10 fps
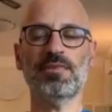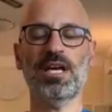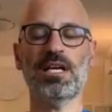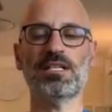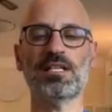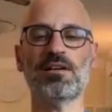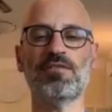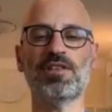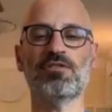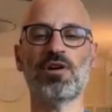Exhale, let
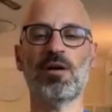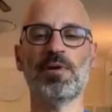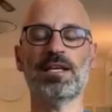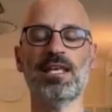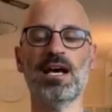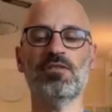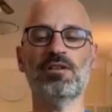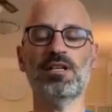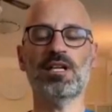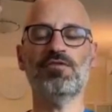everything drop back
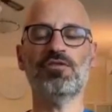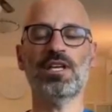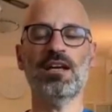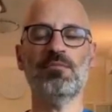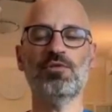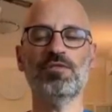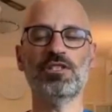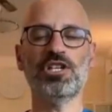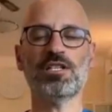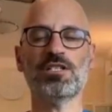down. If you can't move the
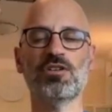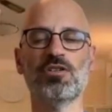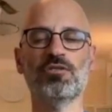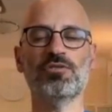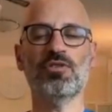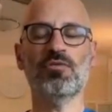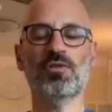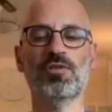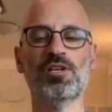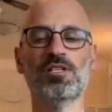chest at all, no
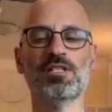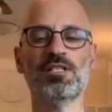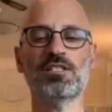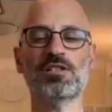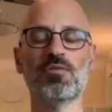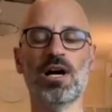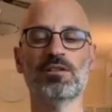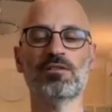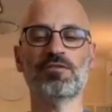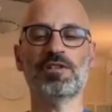worries. It takes a
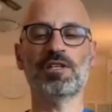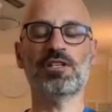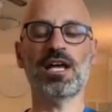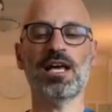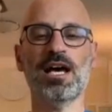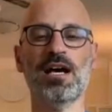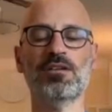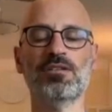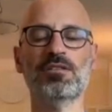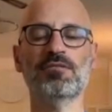while to figure that
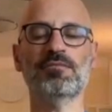out.